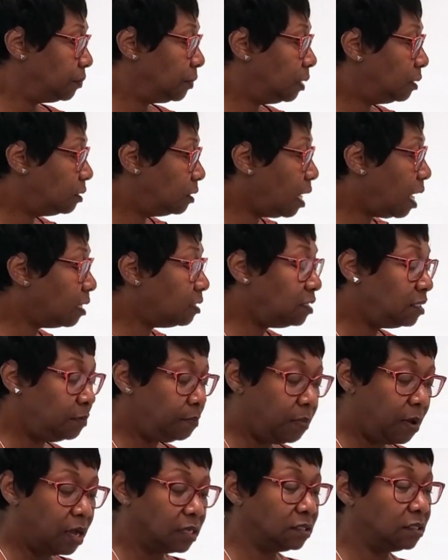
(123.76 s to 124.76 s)
Toxic
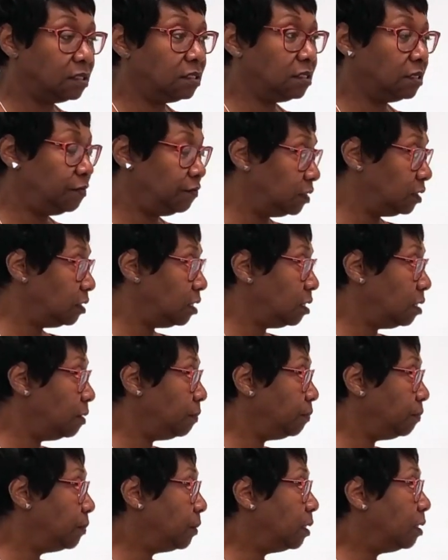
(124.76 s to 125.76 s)

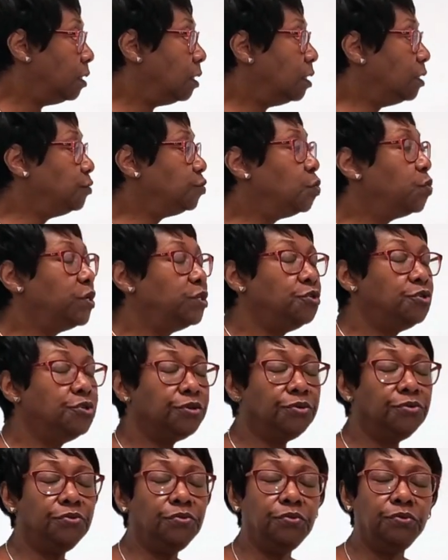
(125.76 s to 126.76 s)
positivity is when
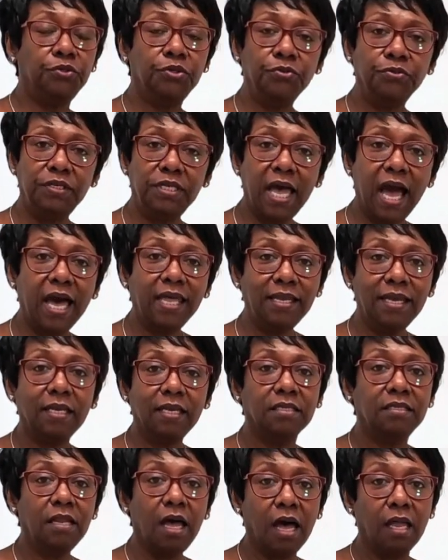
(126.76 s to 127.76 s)
you do not
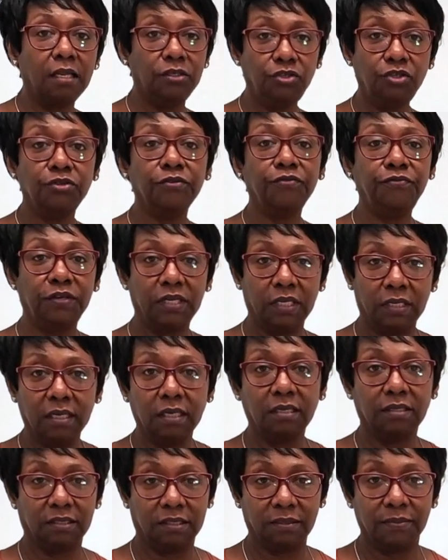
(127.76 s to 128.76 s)
acknowledge your
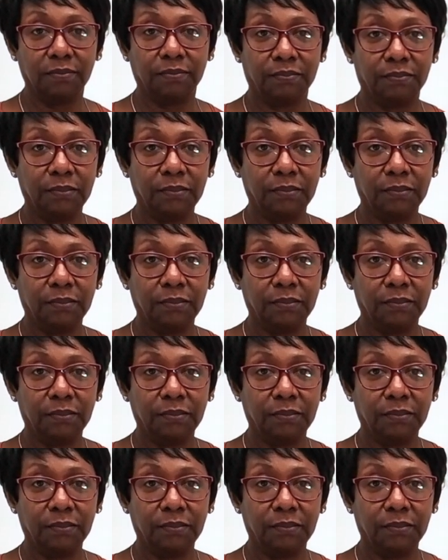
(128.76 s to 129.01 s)
feelings.